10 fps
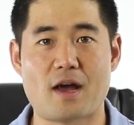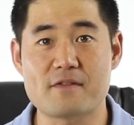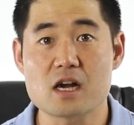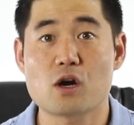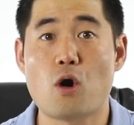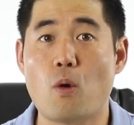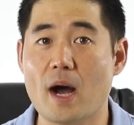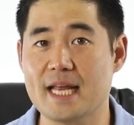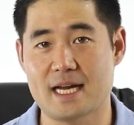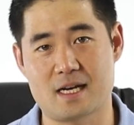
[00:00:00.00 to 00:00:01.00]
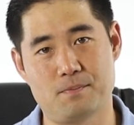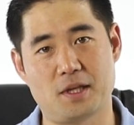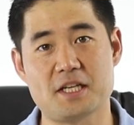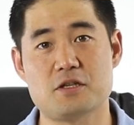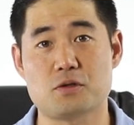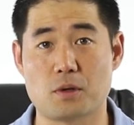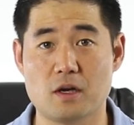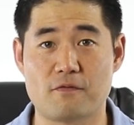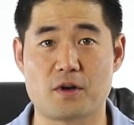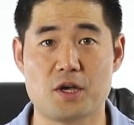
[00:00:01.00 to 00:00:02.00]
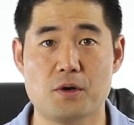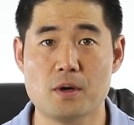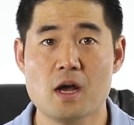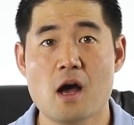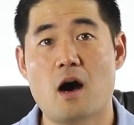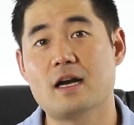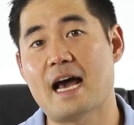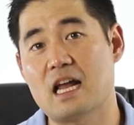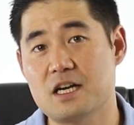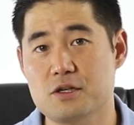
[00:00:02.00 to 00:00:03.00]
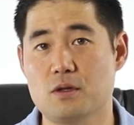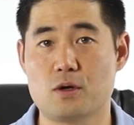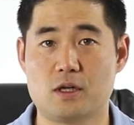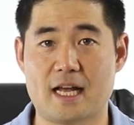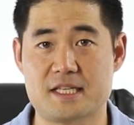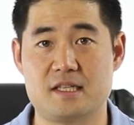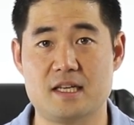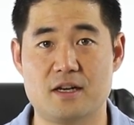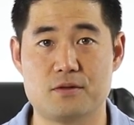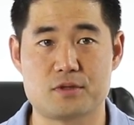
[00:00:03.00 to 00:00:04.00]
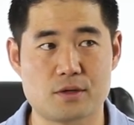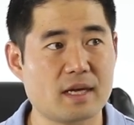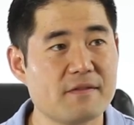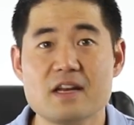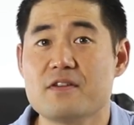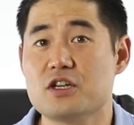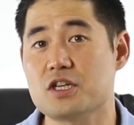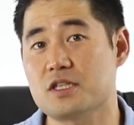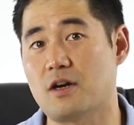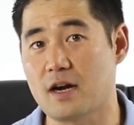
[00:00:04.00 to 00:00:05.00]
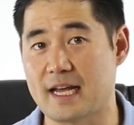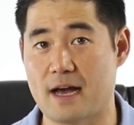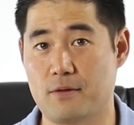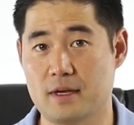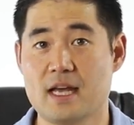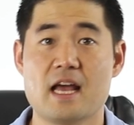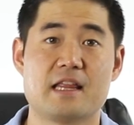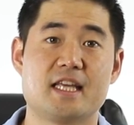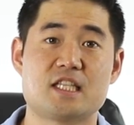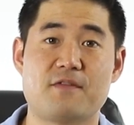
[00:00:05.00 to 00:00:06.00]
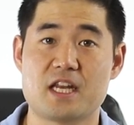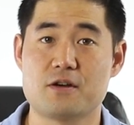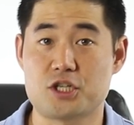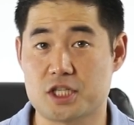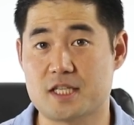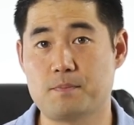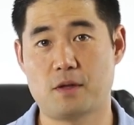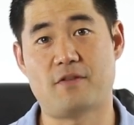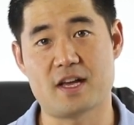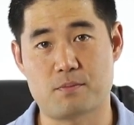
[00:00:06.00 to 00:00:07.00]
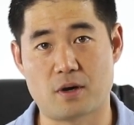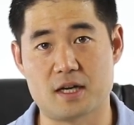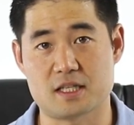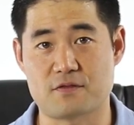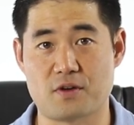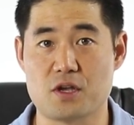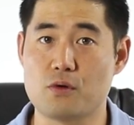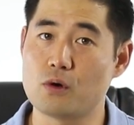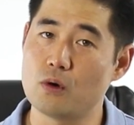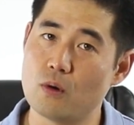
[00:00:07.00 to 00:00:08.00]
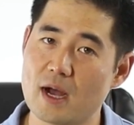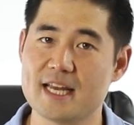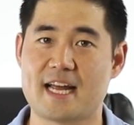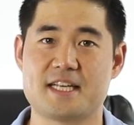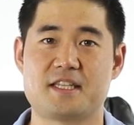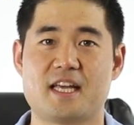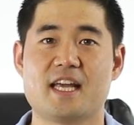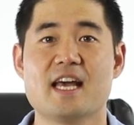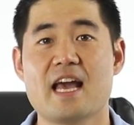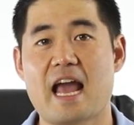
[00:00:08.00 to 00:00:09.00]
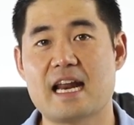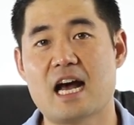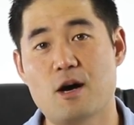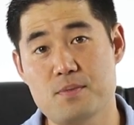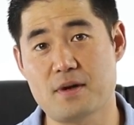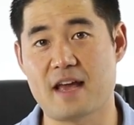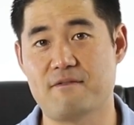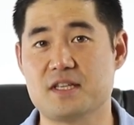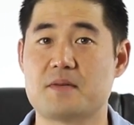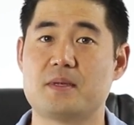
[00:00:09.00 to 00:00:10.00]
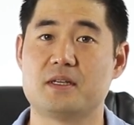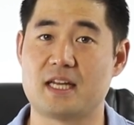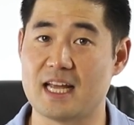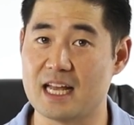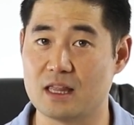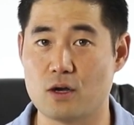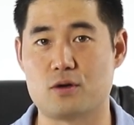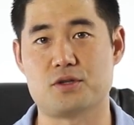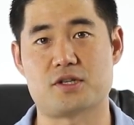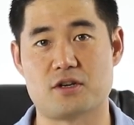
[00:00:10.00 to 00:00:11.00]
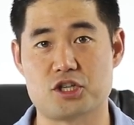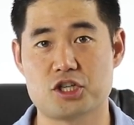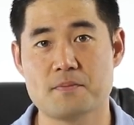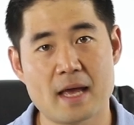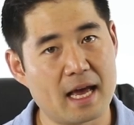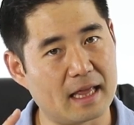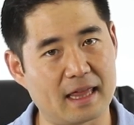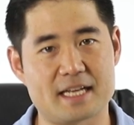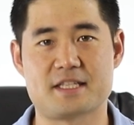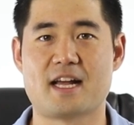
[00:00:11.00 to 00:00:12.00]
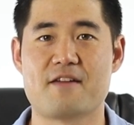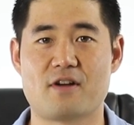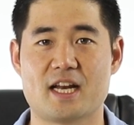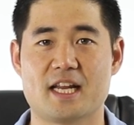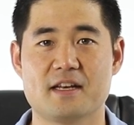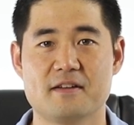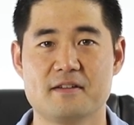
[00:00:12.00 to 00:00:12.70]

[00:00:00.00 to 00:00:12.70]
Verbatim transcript: So I've got quite a complete tutorial for you on how to do local SEO. So even if you're just starting out, this video should simplify the process for you quite nicely and help you gain visibility in local search. Let's dive right in.